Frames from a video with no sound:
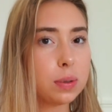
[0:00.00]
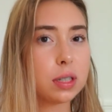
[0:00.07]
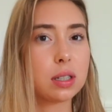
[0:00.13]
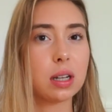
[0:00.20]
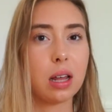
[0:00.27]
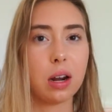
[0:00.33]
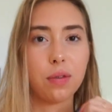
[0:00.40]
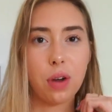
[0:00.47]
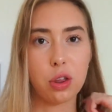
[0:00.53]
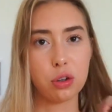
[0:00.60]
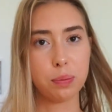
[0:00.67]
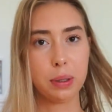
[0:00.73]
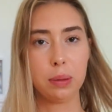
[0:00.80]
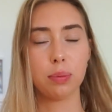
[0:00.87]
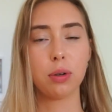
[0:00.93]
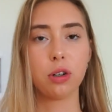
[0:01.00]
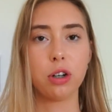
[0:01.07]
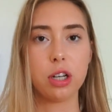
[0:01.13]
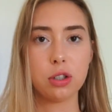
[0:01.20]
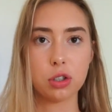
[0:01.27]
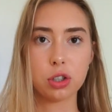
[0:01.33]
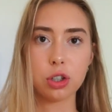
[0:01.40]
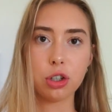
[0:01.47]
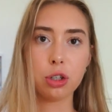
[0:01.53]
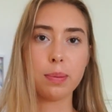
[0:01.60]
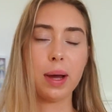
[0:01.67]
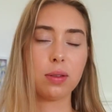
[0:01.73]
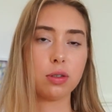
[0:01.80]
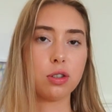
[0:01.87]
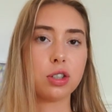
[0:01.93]
because a lot of other people are insecure
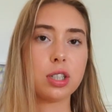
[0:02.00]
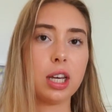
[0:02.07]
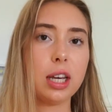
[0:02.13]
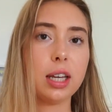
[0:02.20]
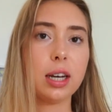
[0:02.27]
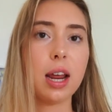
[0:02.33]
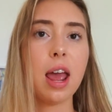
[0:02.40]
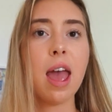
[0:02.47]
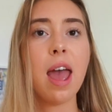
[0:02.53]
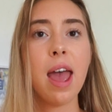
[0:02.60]
about their skin.